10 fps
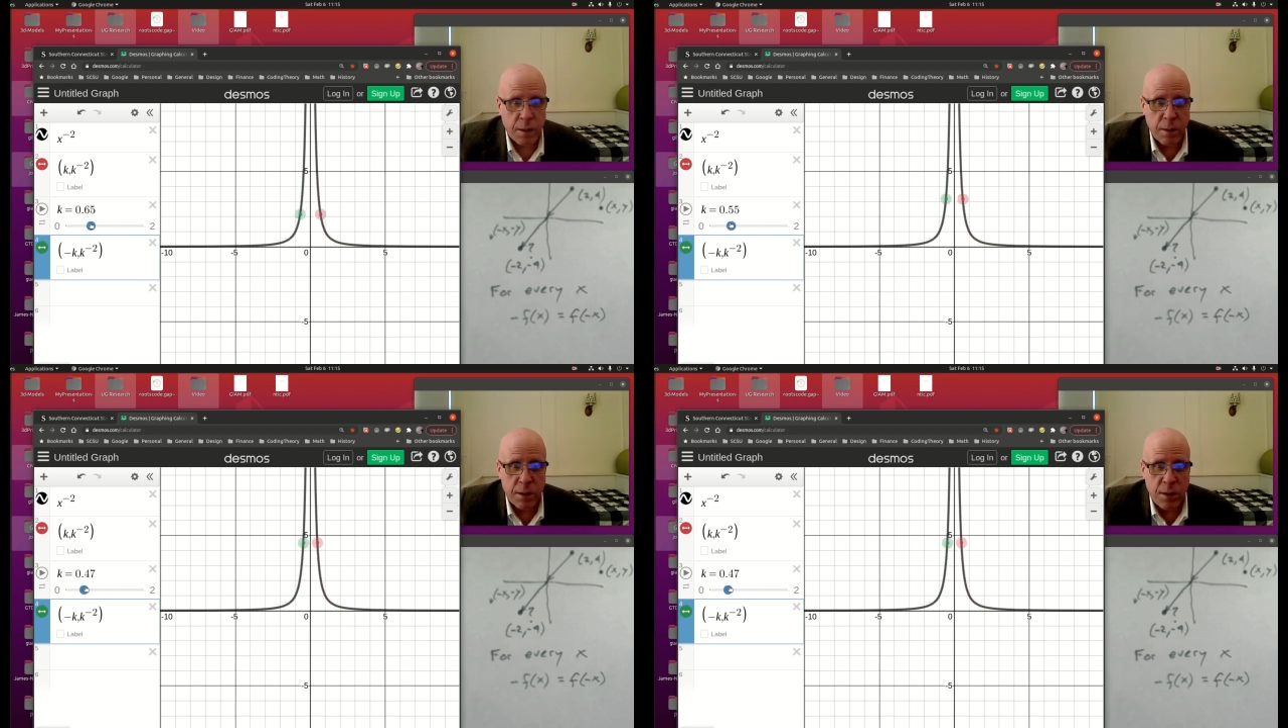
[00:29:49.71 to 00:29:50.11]

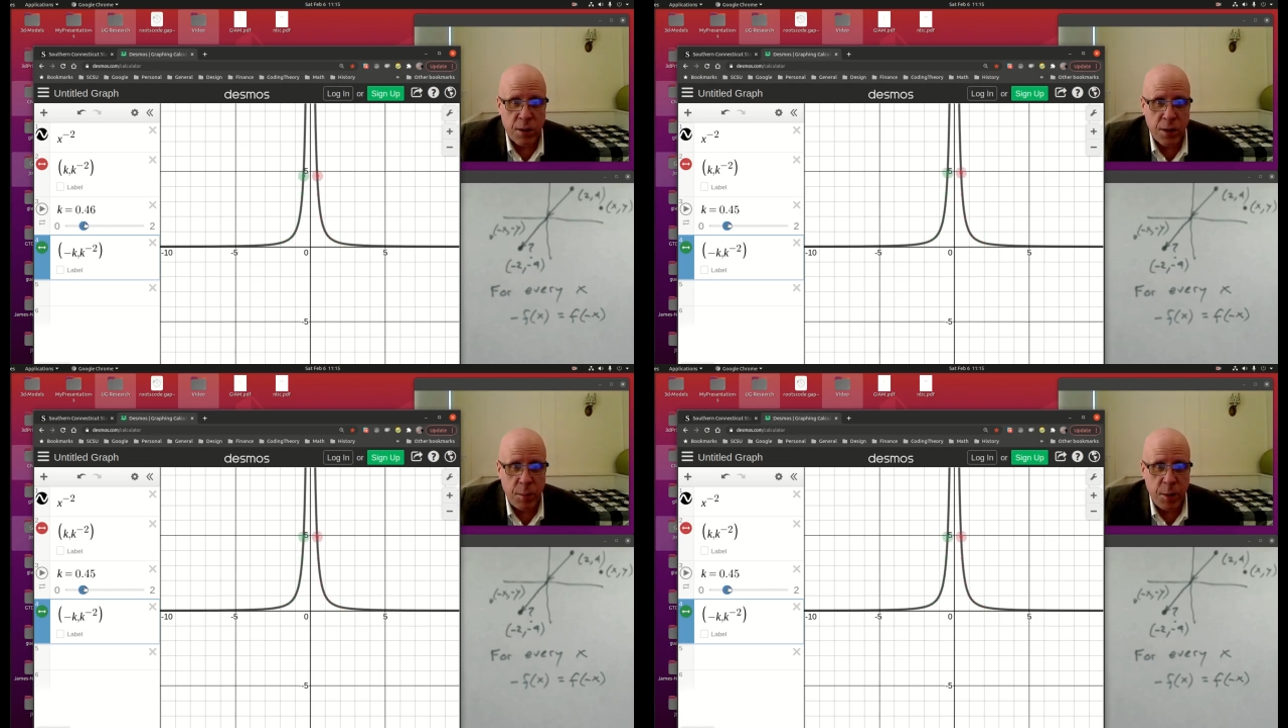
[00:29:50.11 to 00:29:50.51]

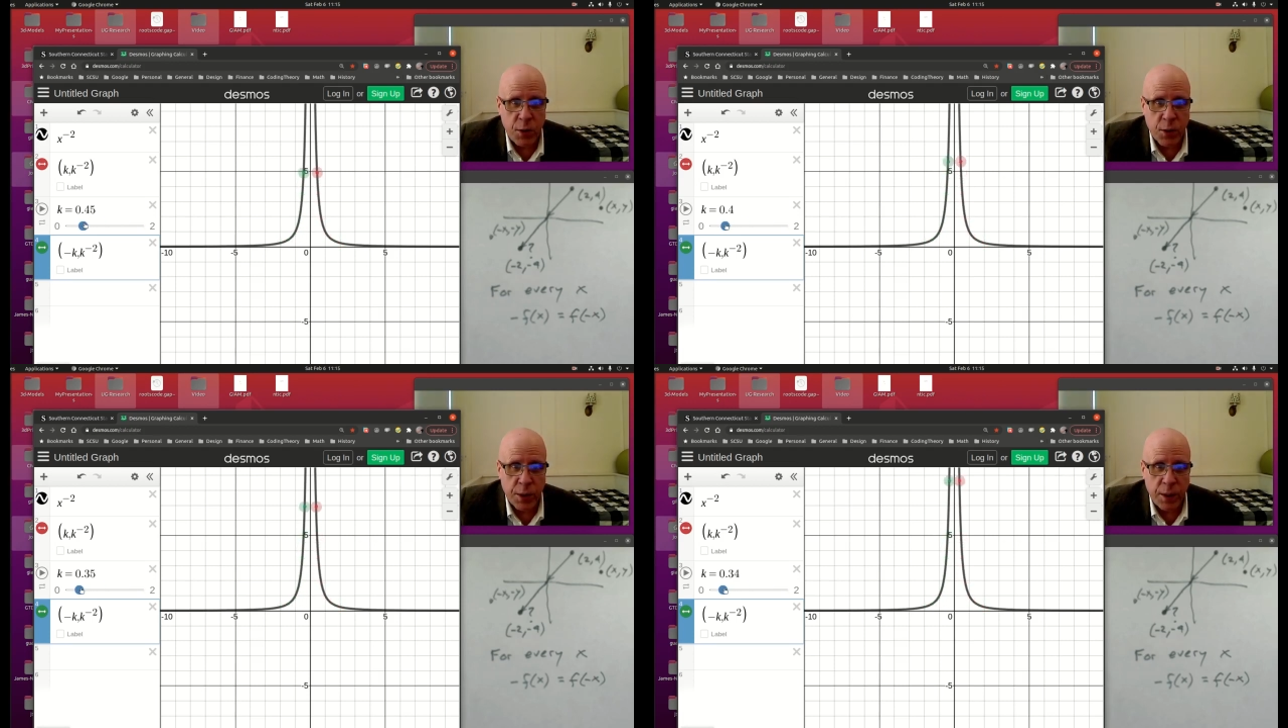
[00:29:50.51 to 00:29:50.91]

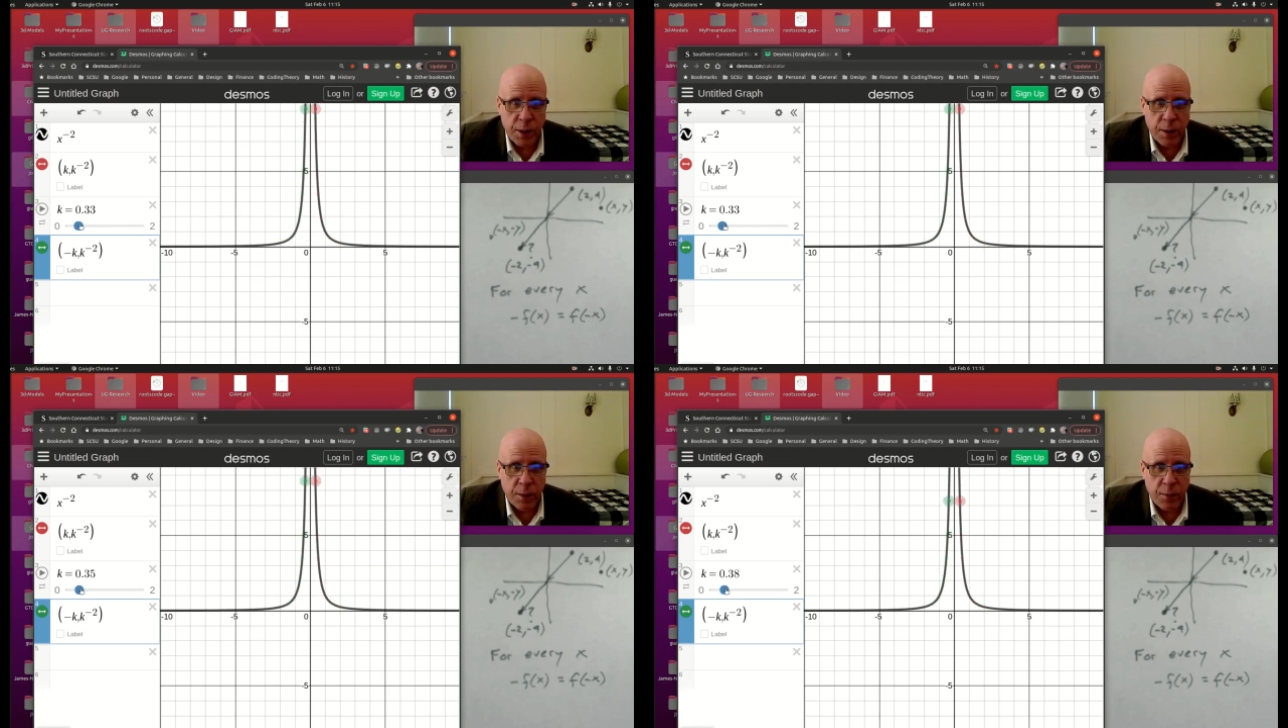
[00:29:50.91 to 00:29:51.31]
symmetry
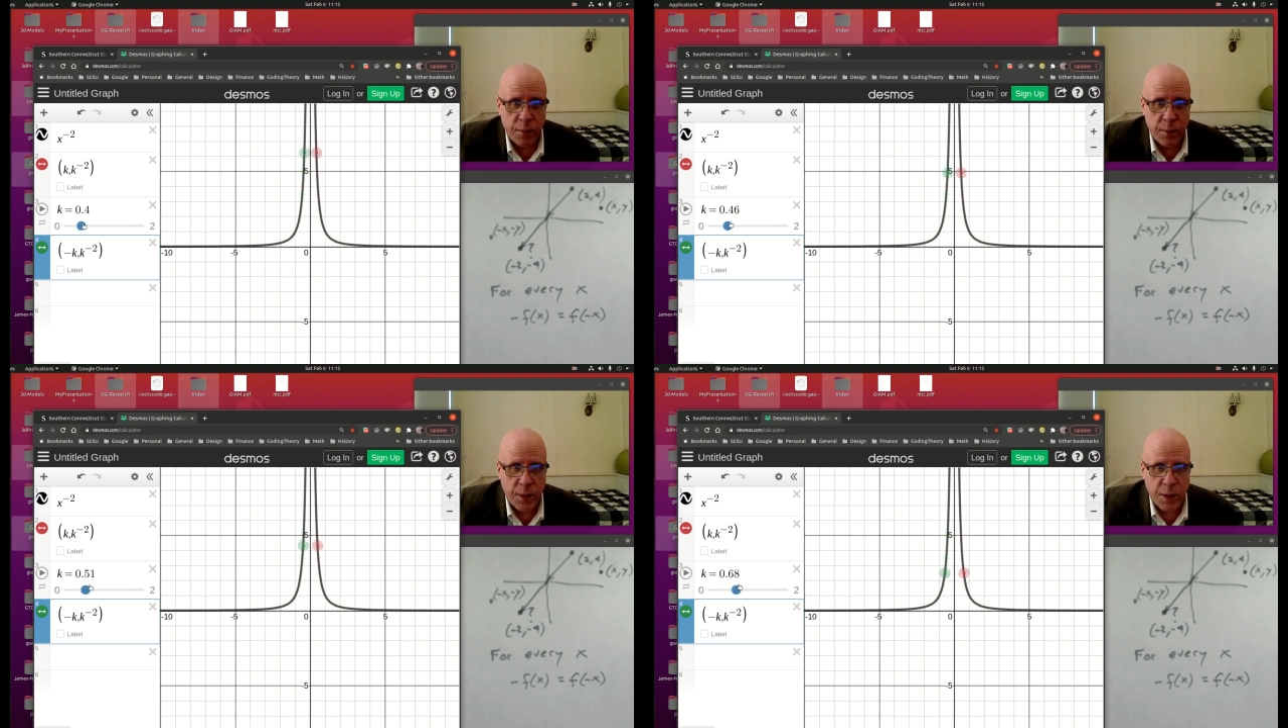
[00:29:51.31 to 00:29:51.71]
of
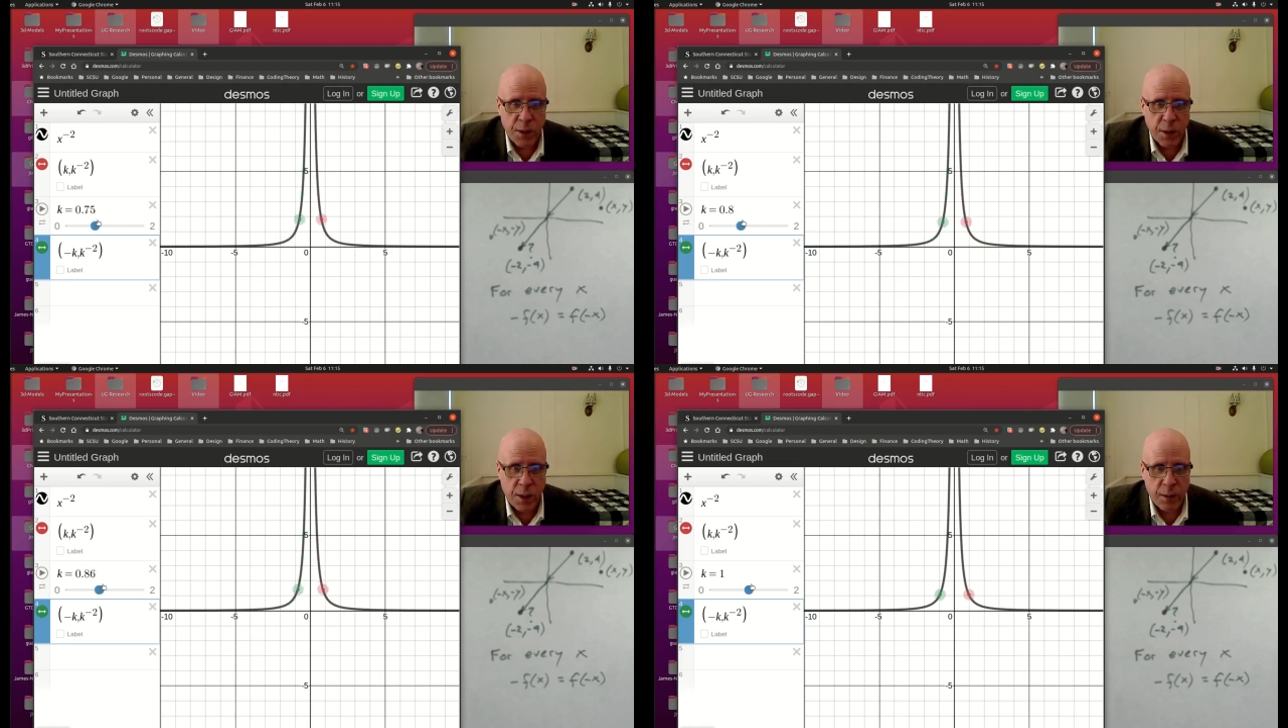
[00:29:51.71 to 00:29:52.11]
things
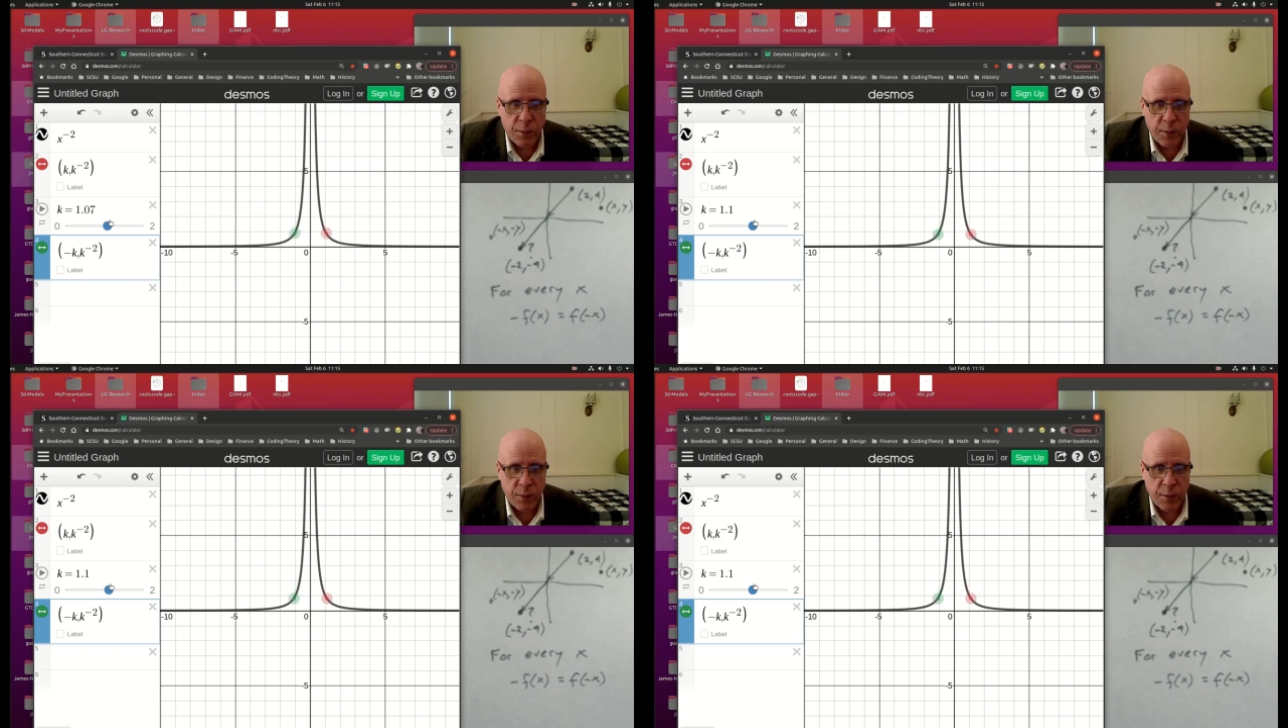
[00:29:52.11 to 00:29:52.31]
that have